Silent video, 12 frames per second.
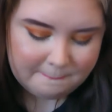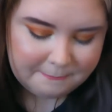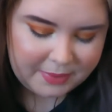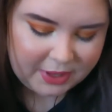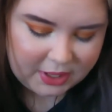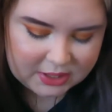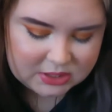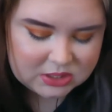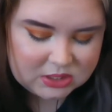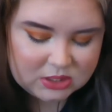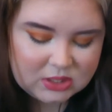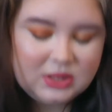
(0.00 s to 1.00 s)
But
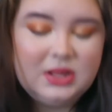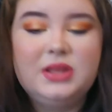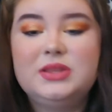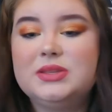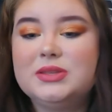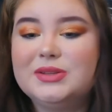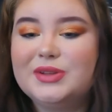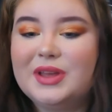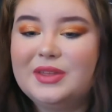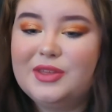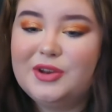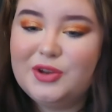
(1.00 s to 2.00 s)
let's look
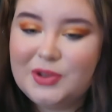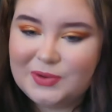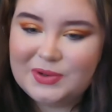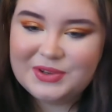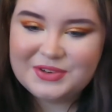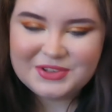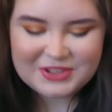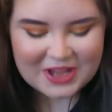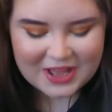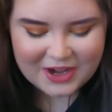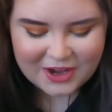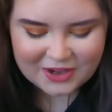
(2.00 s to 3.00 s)
at the new
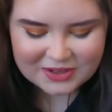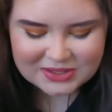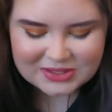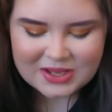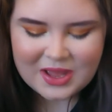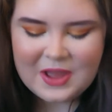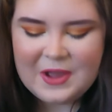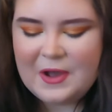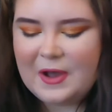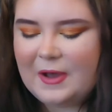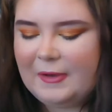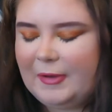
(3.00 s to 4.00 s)
shadows.
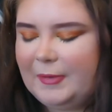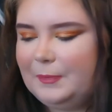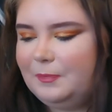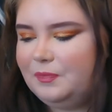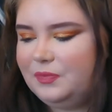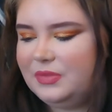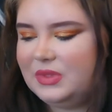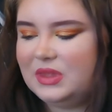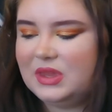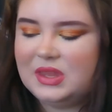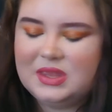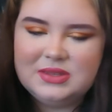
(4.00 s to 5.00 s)

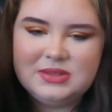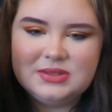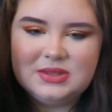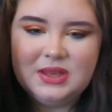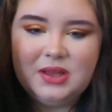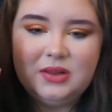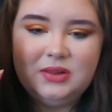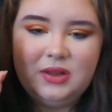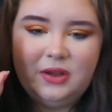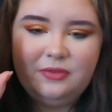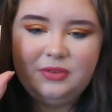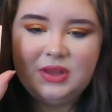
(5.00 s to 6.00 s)
This is the
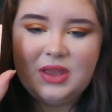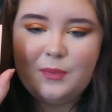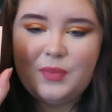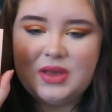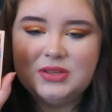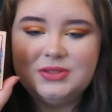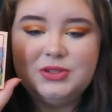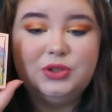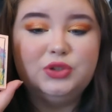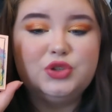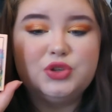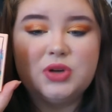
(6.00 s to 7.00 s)
Lovely
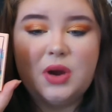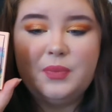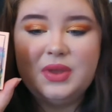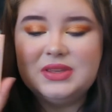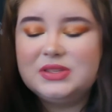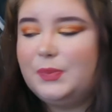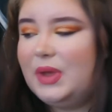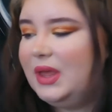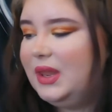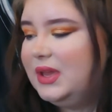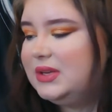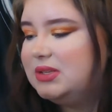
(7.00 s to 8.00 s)
Pastel Tropics
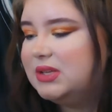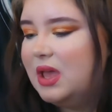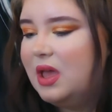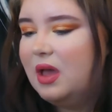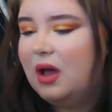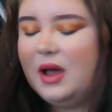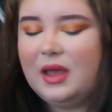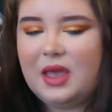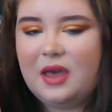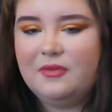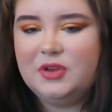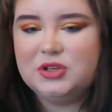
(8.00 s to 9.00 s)
palette. I
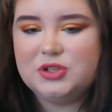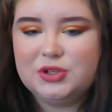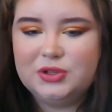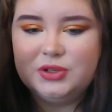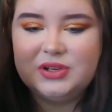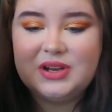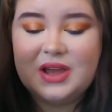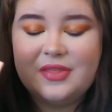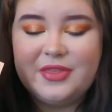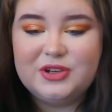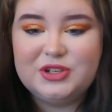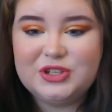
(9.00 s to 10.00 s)
haven't looked at
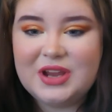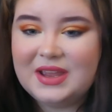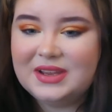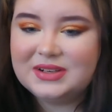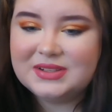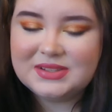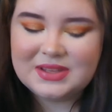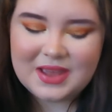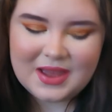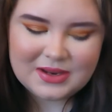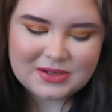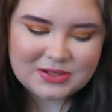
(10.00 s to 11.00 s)
the shades
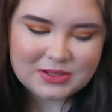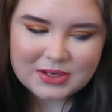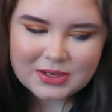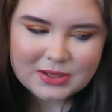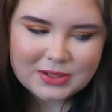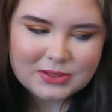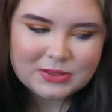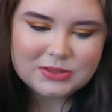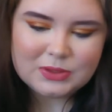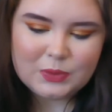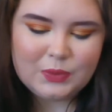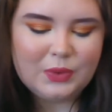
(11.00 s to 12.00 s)
yet,
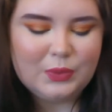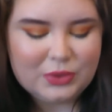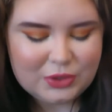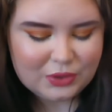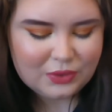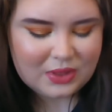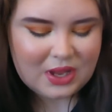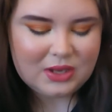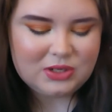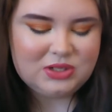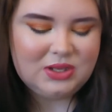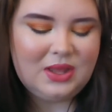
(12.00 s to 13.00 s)
so we will do
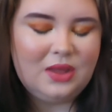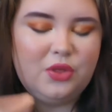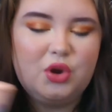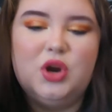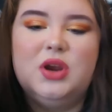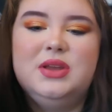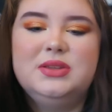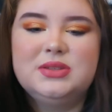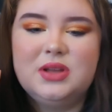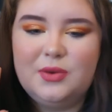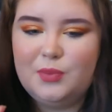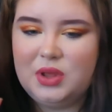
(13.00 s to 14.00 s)
that together. It's
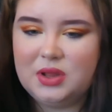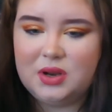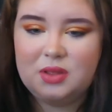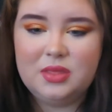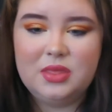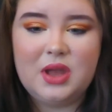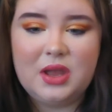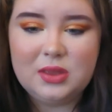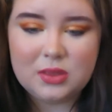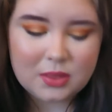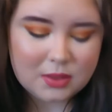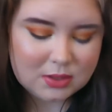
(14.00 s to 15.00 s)
gonna be the
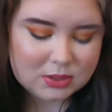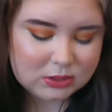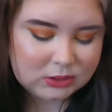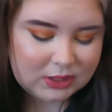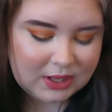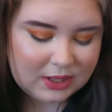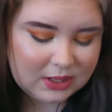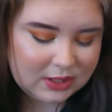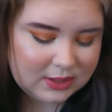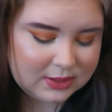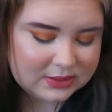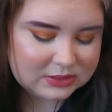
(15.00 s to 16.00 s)
9th shade
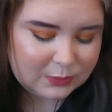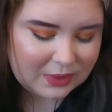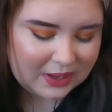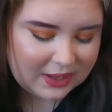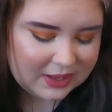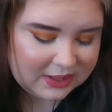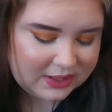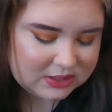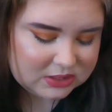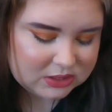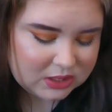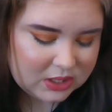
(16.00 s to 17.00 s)
in this
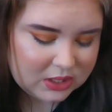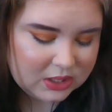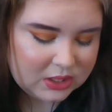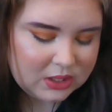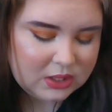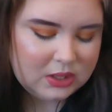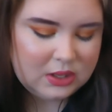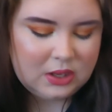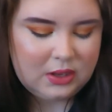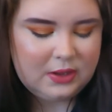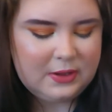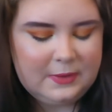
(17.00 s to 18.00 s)
palette.
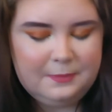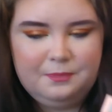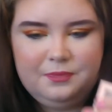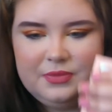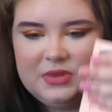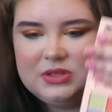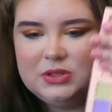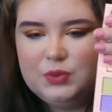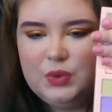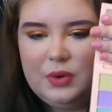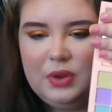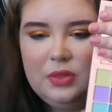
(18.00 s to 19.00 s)
This is
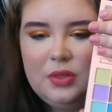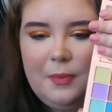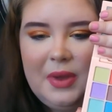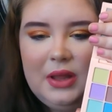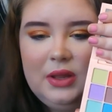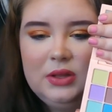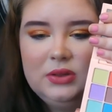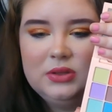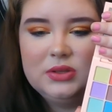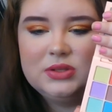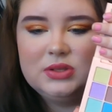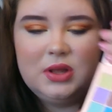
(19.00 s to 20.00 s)
what the palette
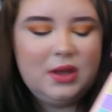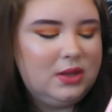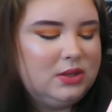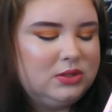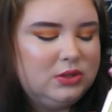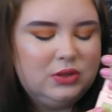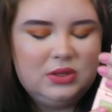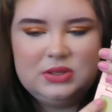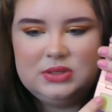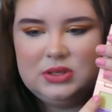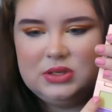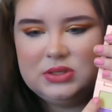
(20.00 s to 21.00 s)
looks like. So
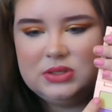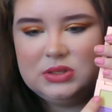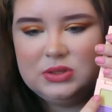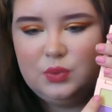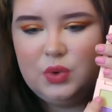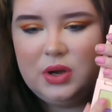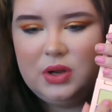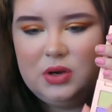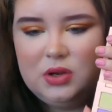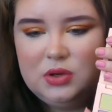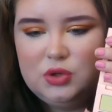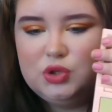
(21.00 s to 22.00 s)
this is
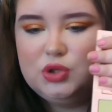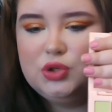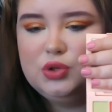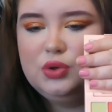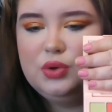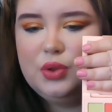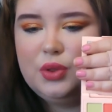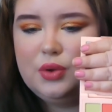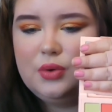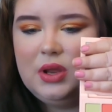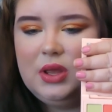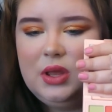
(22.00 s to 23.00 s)
1, 2,
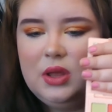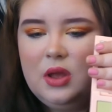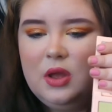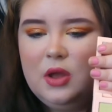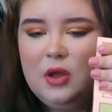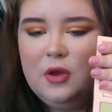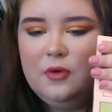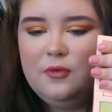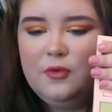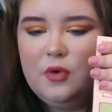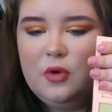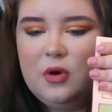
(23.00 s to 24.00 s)
3,
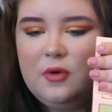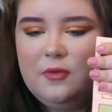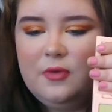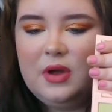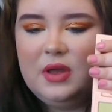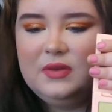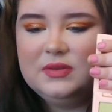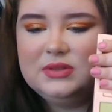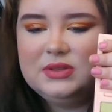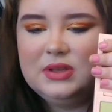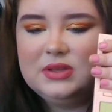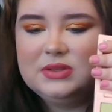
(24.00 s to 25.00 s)
4, 5,
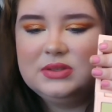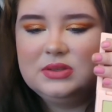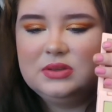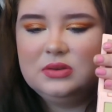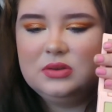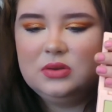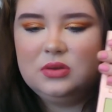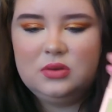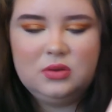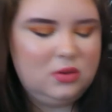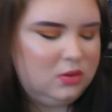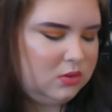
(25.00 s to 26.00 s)
6.
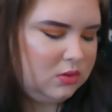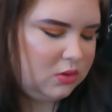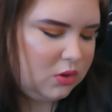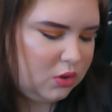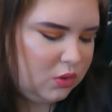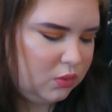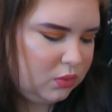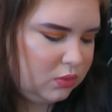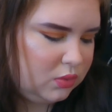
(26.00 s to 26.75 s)
No,